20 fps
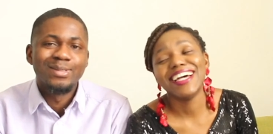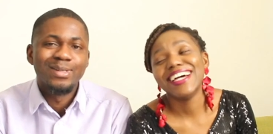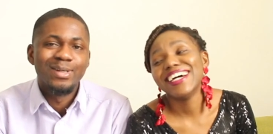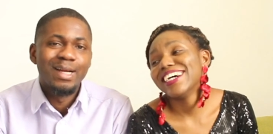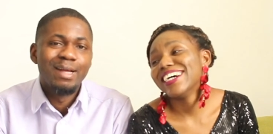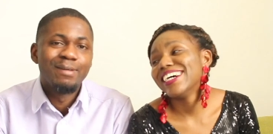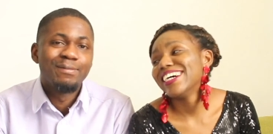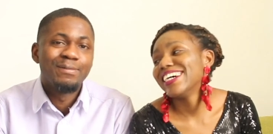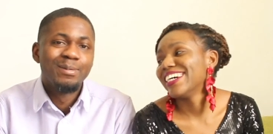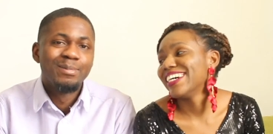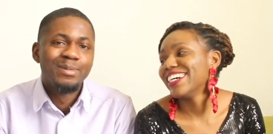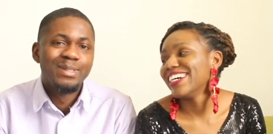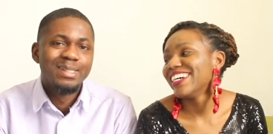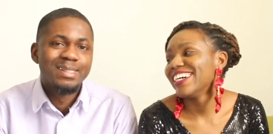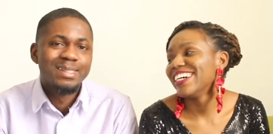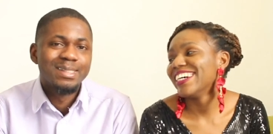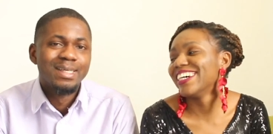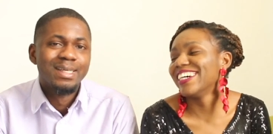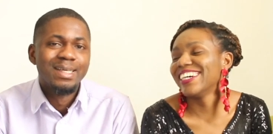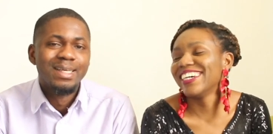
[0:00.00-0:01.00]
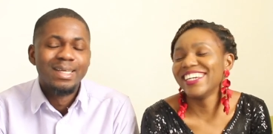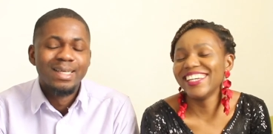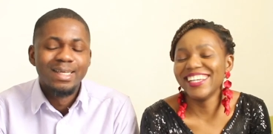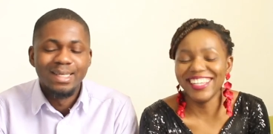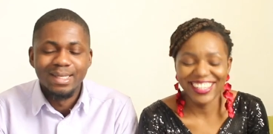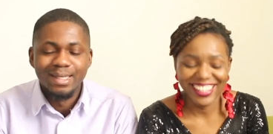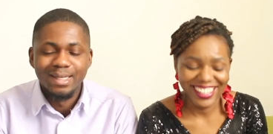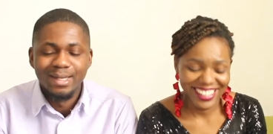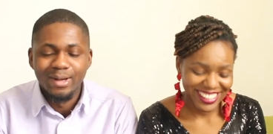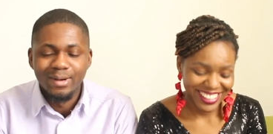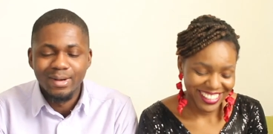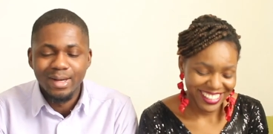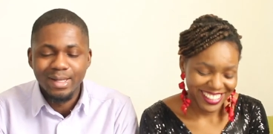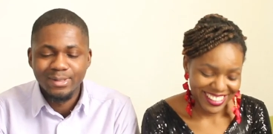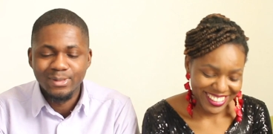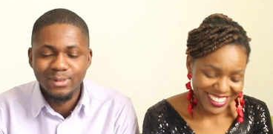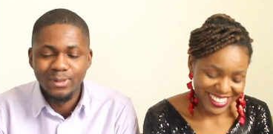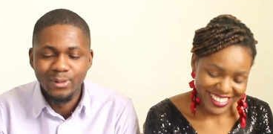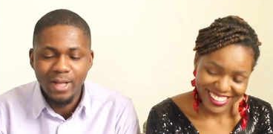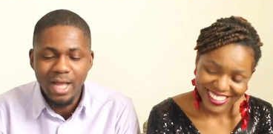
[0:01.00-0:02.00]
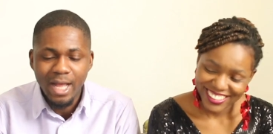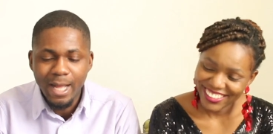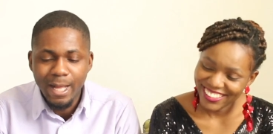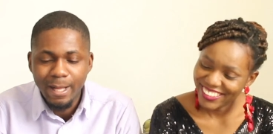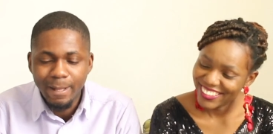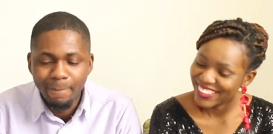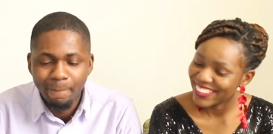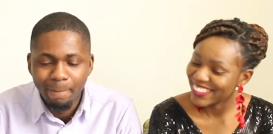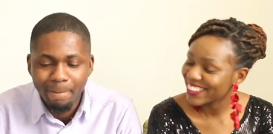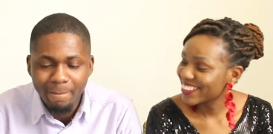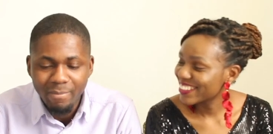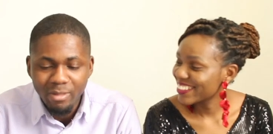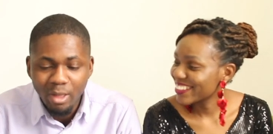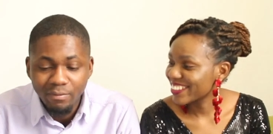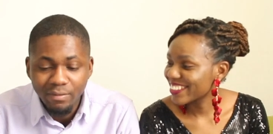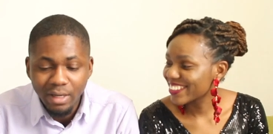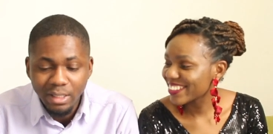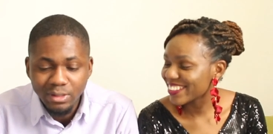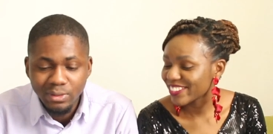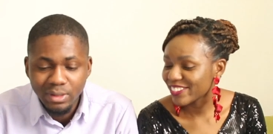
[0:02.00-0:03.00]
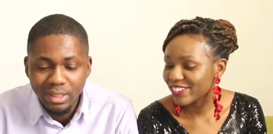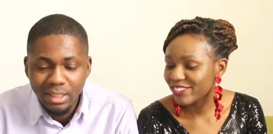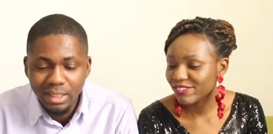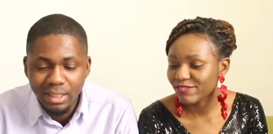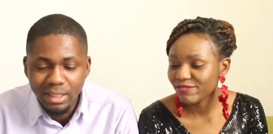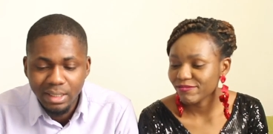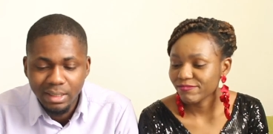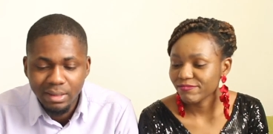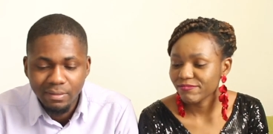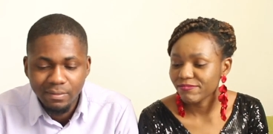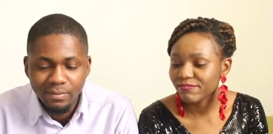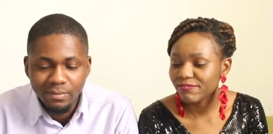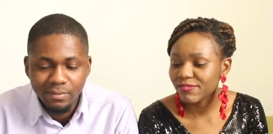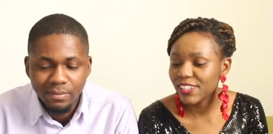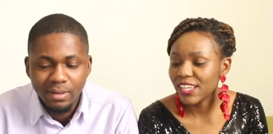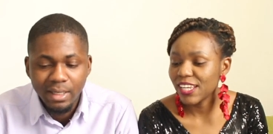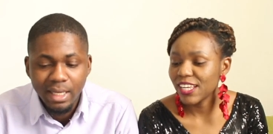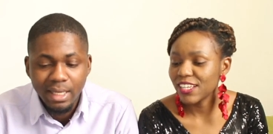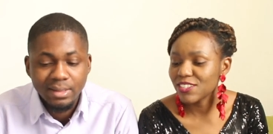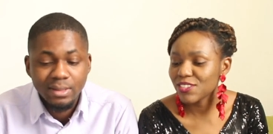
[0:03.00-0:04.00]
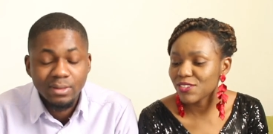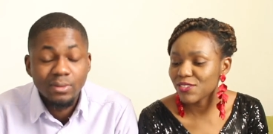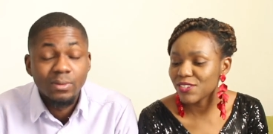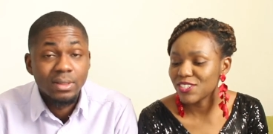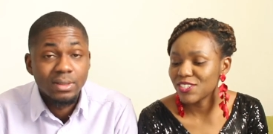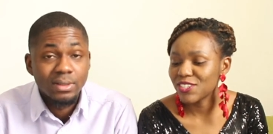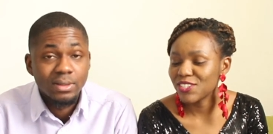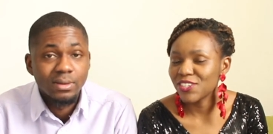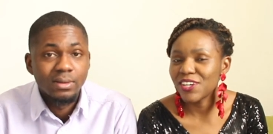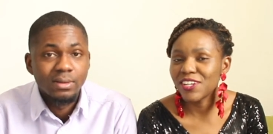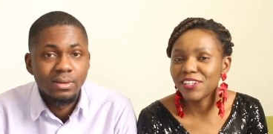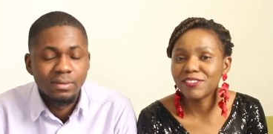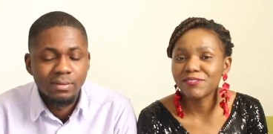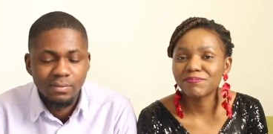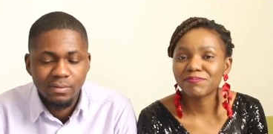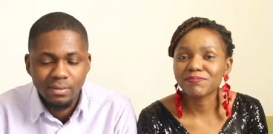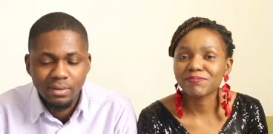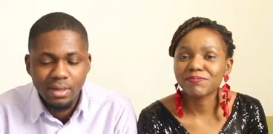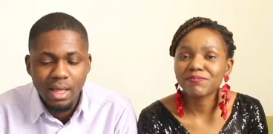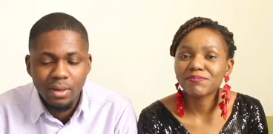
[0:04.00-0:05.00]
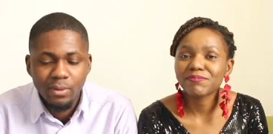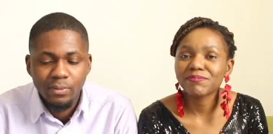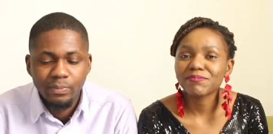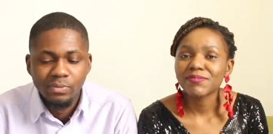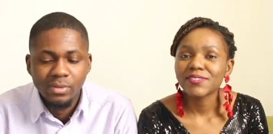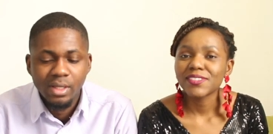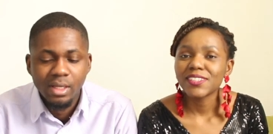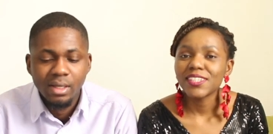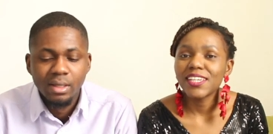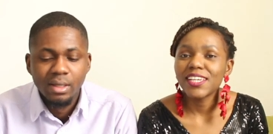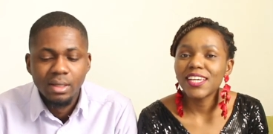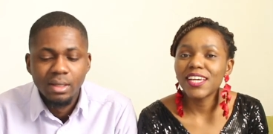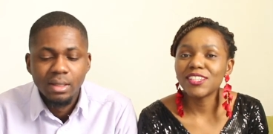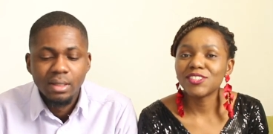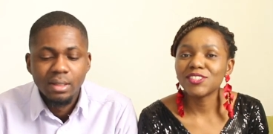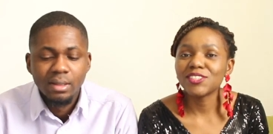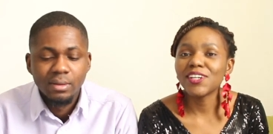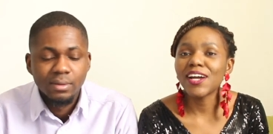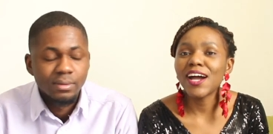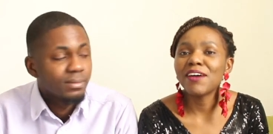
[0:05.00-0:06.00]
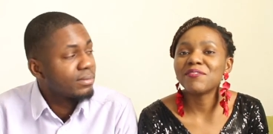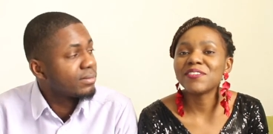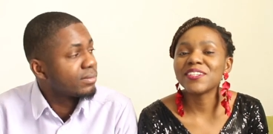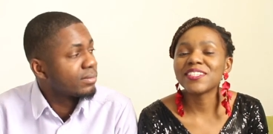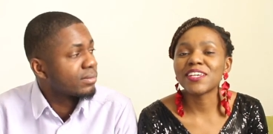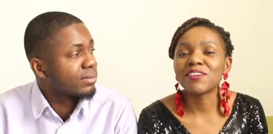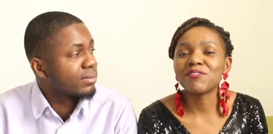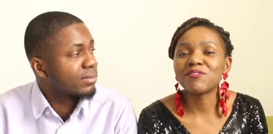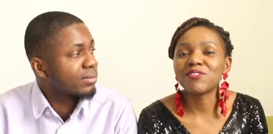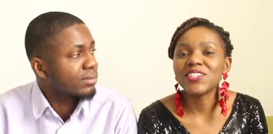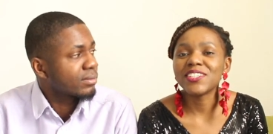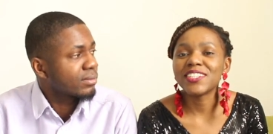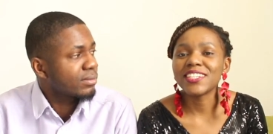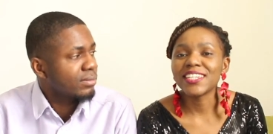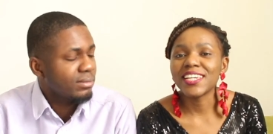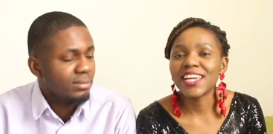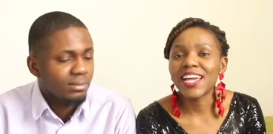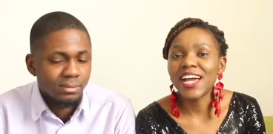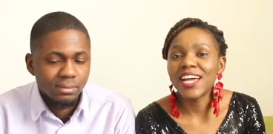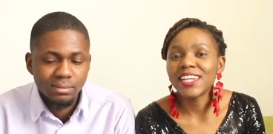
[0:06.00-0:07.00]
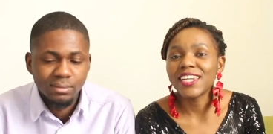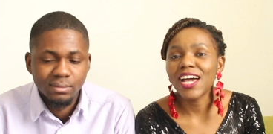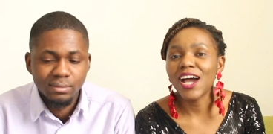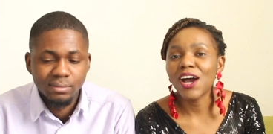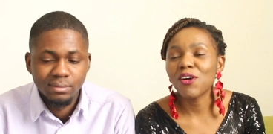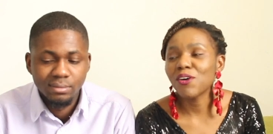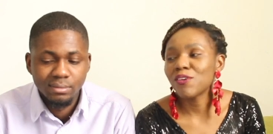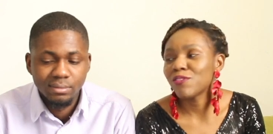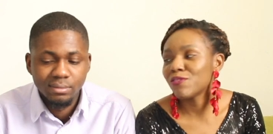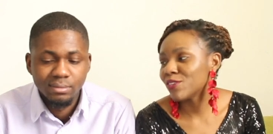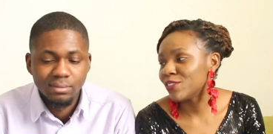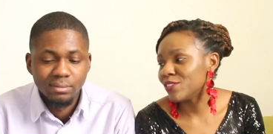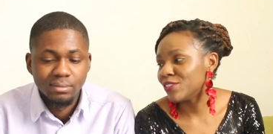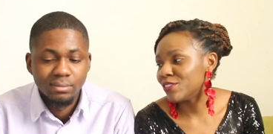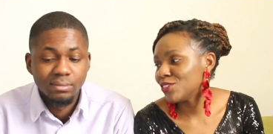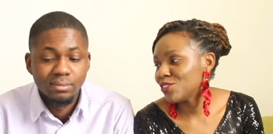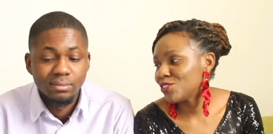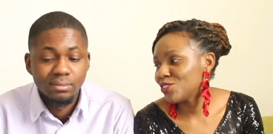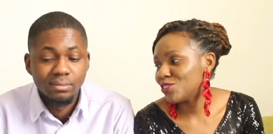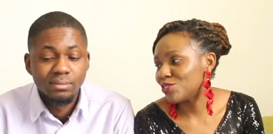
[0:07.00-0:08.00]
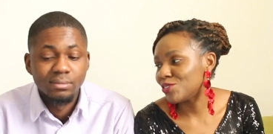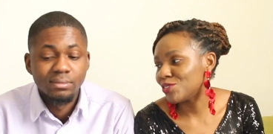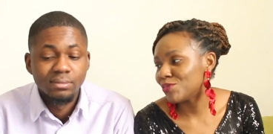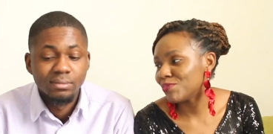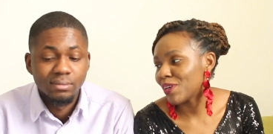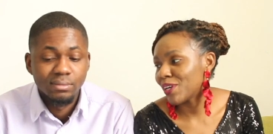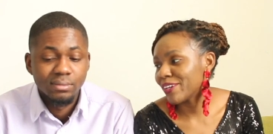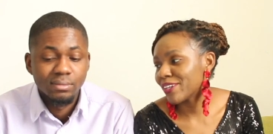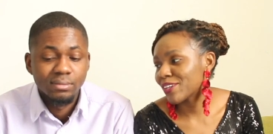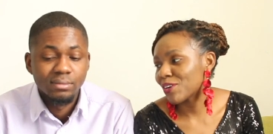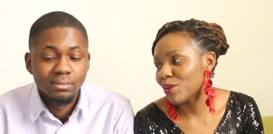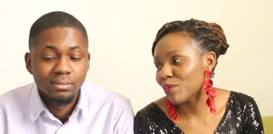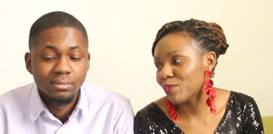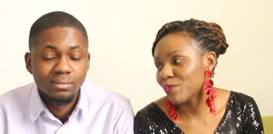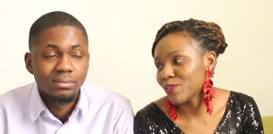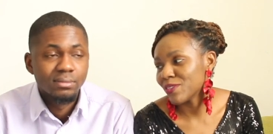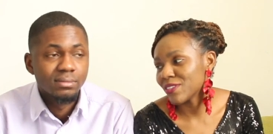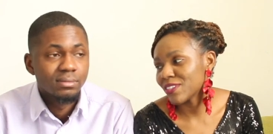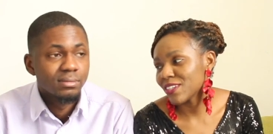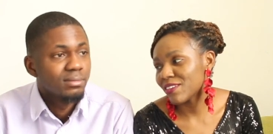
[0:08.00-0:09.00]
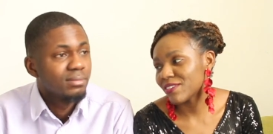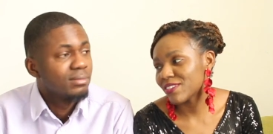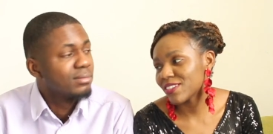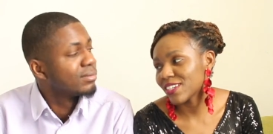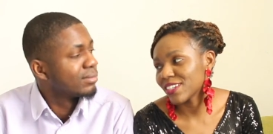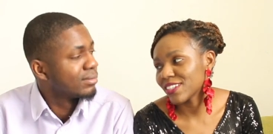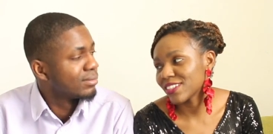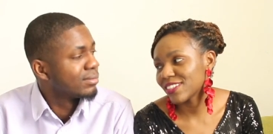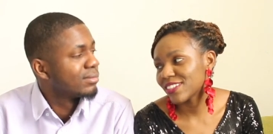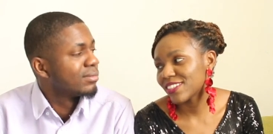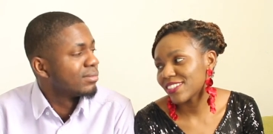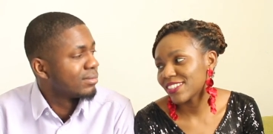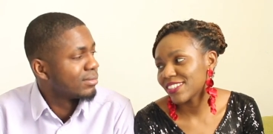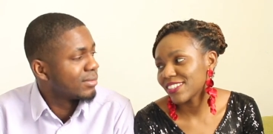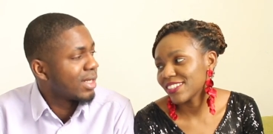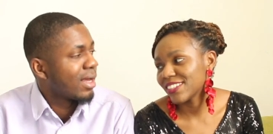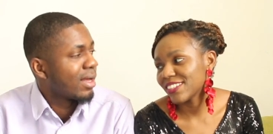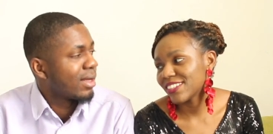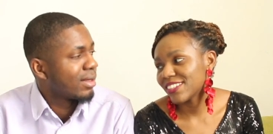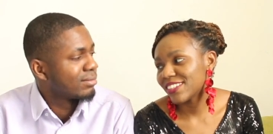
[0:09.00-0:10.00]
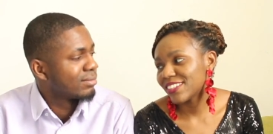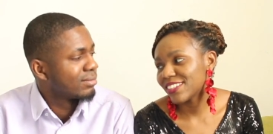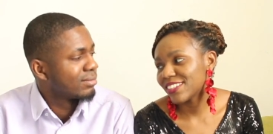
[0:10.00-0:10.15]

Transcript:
Speaker 1: uh, sorry, I formed it. All right. So um, over to the last, last question. question for now.
Speaker 2: Yeah, do you have it every day and how often should married couples have sex? Yeah.